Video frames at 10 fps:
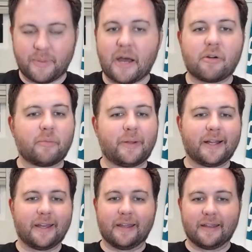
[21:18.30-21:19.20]
power
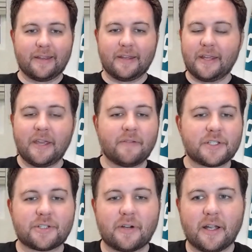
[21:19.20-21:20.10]
play,
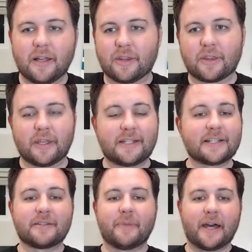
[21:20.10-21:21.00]
even strength, it
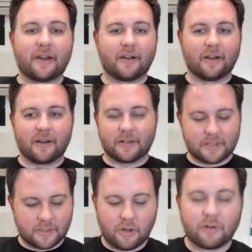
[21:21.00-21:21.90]
doesn't matter.
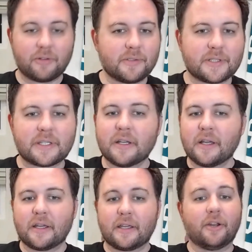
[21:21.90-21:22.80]
Goals,
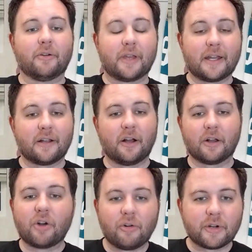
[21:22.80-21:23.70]
you know, he had
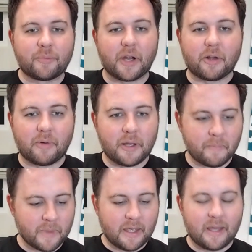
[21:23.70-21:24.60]
a goal and a breakaway
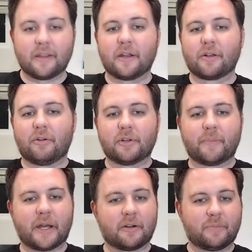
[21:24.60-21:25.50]
and then a goal and
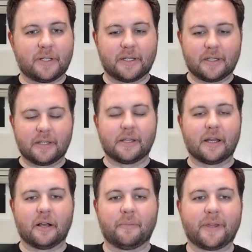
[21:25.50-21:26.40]
a power play
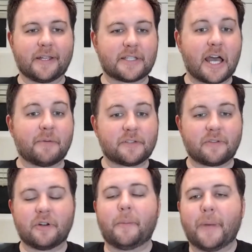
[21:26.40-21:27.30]
um, against
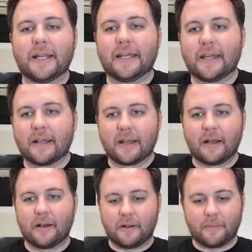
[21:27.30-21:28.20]
Abbotsford on Monday.
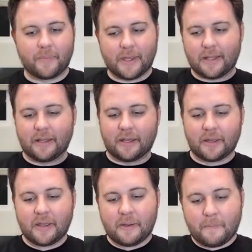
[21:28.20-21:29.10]
Uh,
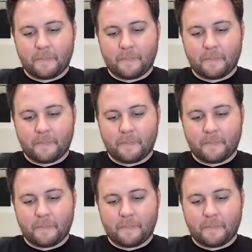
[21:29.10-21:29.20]
like